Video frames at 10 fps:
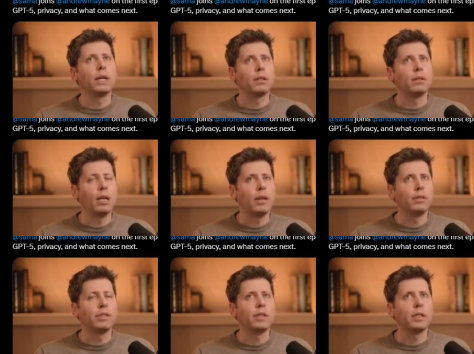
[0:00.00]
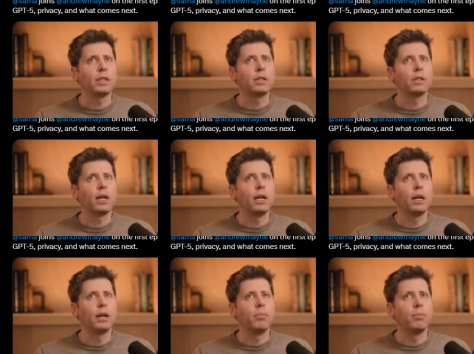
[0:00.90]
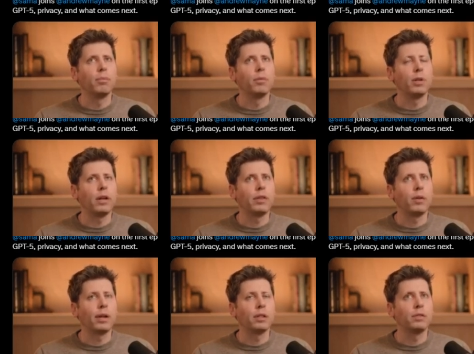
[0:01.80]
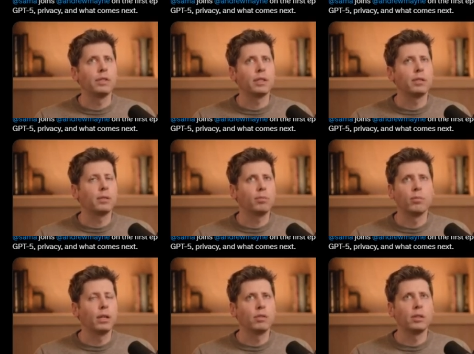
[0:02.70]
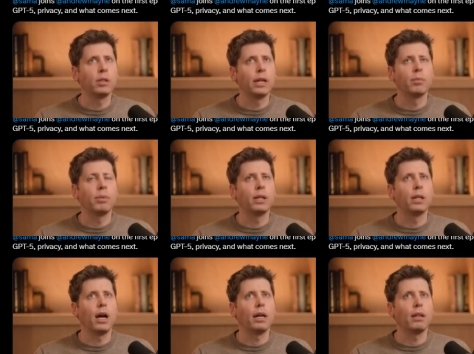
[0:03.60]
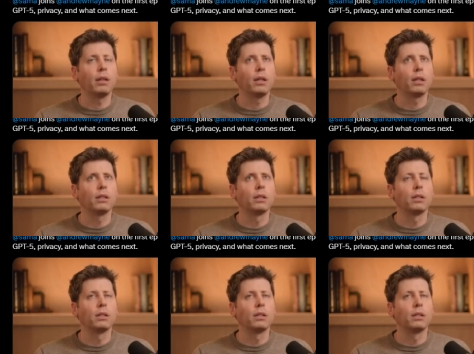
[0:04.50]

like novel physics, or novel theoretical physics, or whatever you'd like. But I think